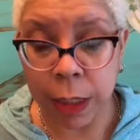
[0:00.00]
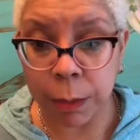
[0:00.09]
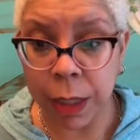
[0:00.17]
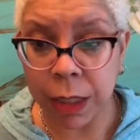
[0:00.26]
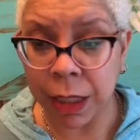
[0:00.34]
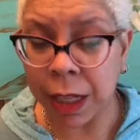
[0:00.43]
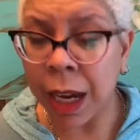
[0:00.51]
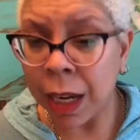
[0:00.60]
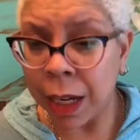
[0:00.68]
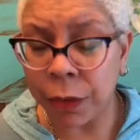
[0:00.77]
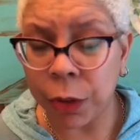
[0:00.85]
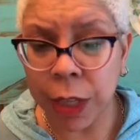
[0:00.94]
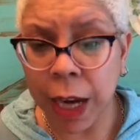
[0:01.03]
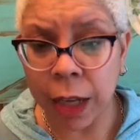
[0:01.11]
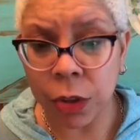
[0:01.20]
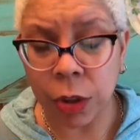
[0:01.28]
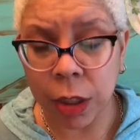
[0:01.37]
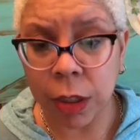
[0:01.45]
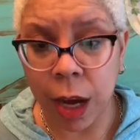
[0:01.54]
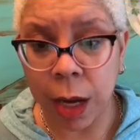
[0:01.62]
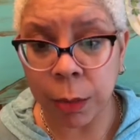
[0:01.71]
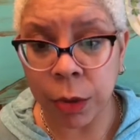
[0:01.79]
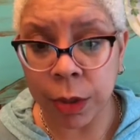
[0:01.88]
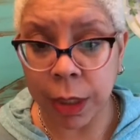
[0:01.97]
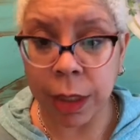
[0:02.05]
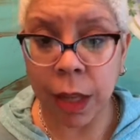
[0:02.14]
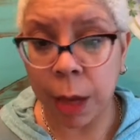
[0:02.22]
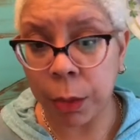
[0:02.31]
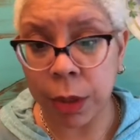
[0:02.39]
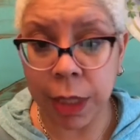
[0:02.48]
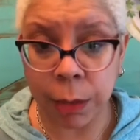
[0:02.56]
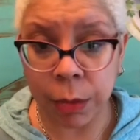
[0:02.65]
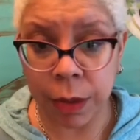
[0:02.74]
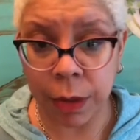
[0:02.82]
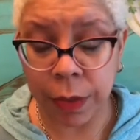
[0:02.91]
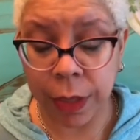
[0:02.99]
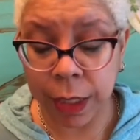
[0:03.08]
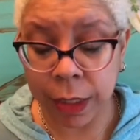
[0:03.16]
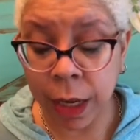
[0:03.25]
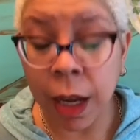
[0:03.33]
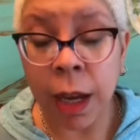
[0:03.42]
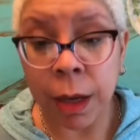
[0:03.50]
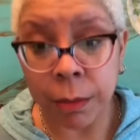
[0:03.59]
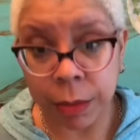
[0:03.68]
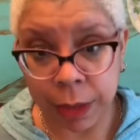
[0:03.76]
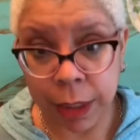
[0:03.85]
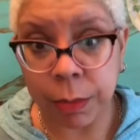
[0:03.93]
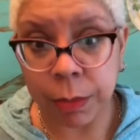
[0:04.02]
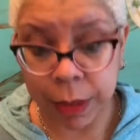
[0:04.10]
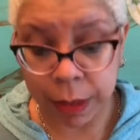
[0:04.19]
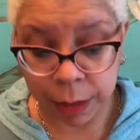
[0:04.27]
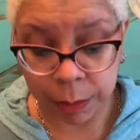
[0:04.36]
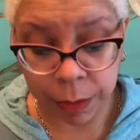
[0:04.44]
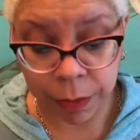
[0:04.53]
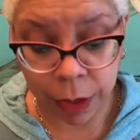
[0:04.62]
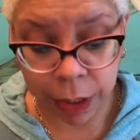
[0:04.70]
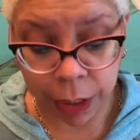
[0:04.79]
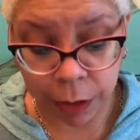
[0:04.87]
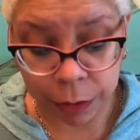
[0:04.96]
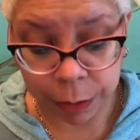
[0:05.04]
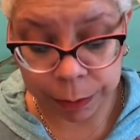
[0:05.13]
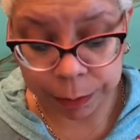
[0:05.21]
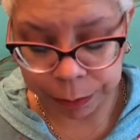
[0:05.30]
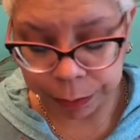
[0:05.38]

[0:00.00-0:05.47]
especially if your cats are climbers and climb on tables and things, please, please be very careful.